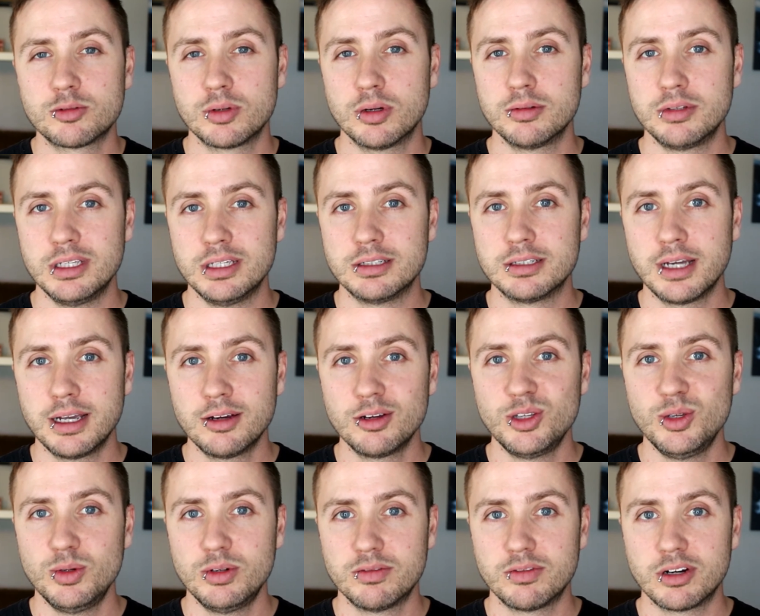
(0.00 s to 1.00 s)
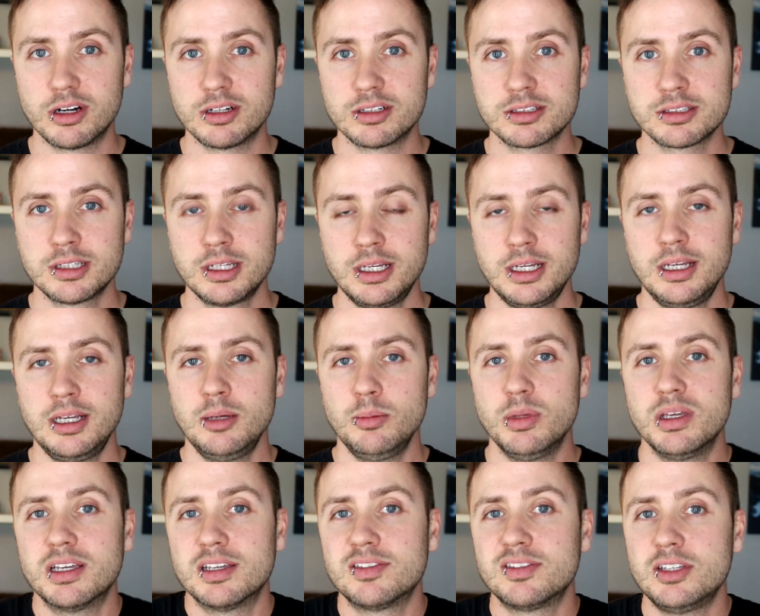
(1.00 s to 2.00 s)
throughout the entire universe
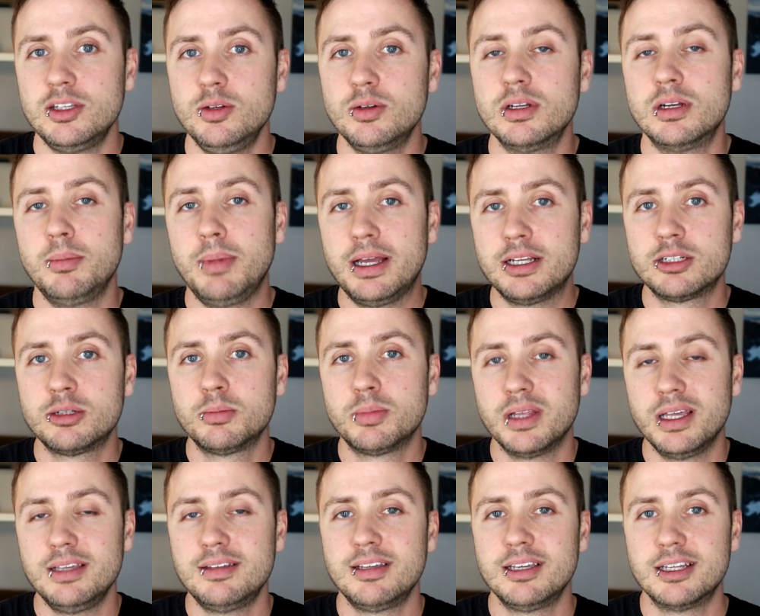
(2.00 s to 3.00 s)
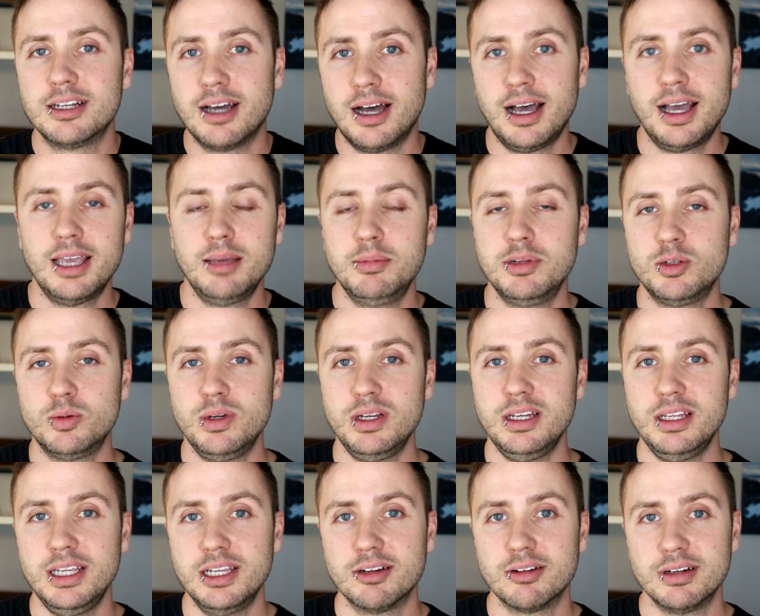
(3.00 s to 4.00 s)
because you can imagine placing an eye
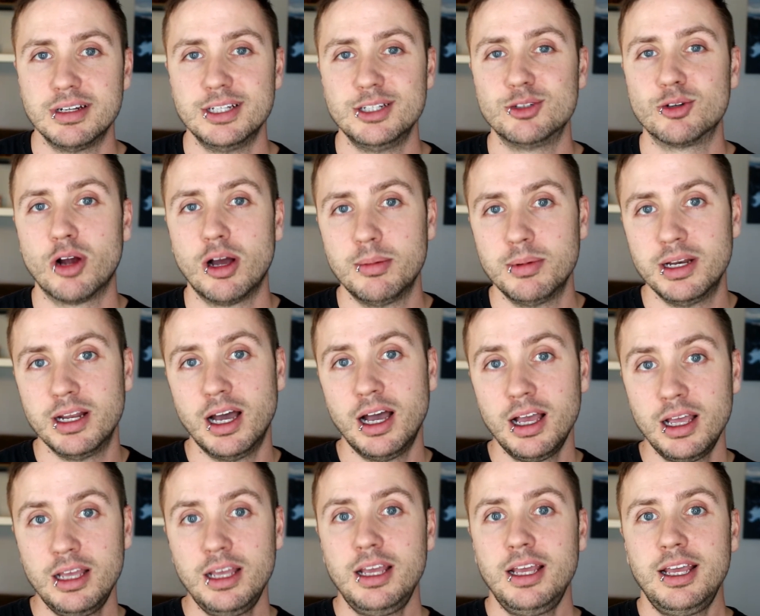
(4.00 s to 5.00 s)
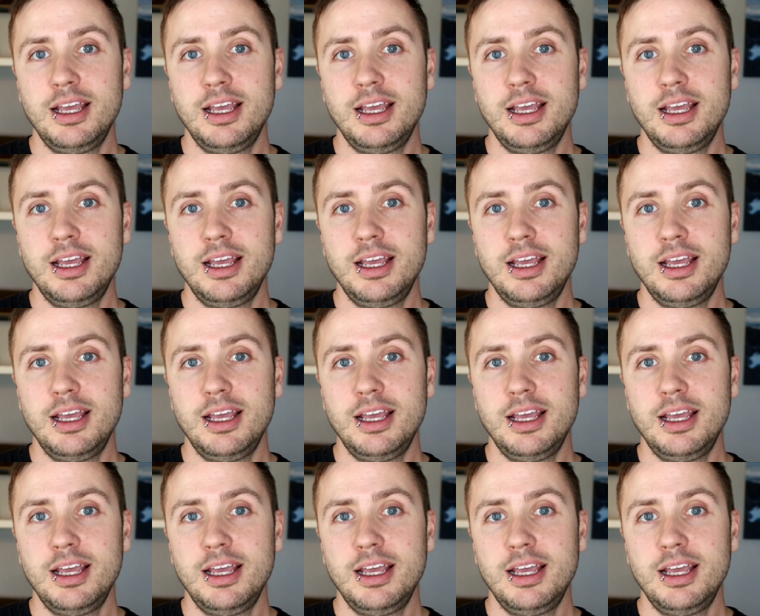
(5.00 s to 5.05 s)
between here and Andromeda